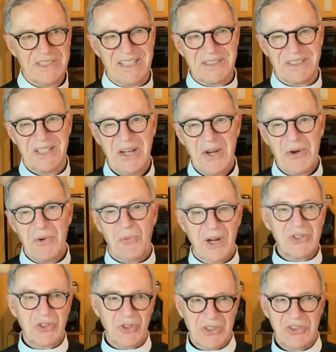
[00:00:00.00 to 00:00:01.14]
There was
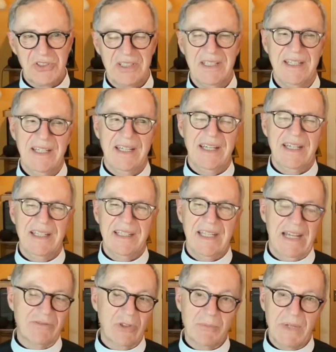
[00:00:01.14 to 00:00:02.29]
just one
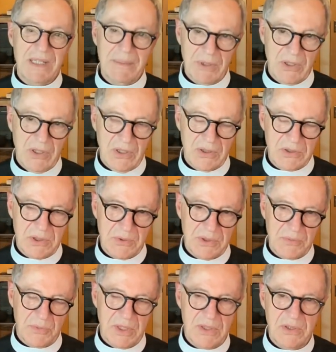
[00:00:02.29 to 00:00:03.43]
church. Everybody belonged to
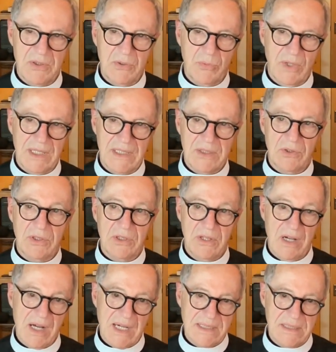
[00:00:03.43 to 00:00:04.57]
it, whether you went or
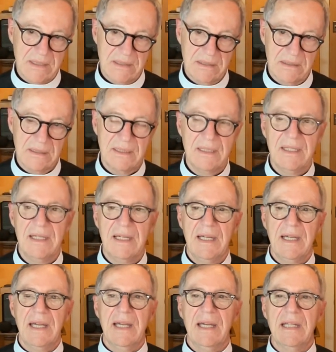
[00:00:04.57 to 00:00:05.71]
not
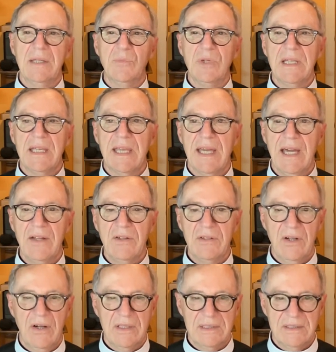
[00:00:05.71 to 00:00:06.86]
and we
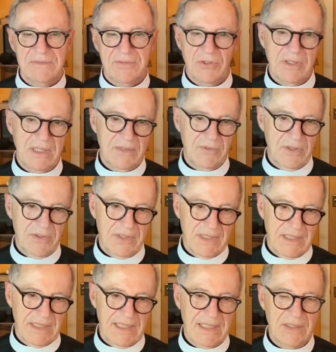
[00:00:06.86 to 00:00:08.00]
counted on it for
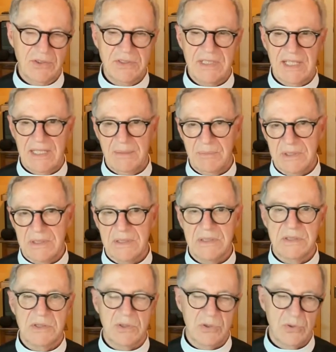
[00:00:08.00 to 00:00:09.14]
everything
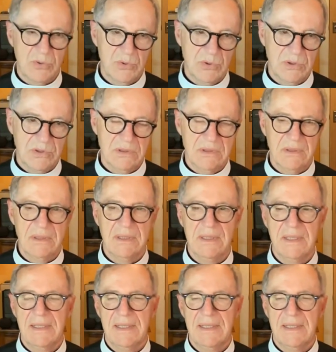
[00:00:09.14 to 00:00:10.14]
entertainment, school,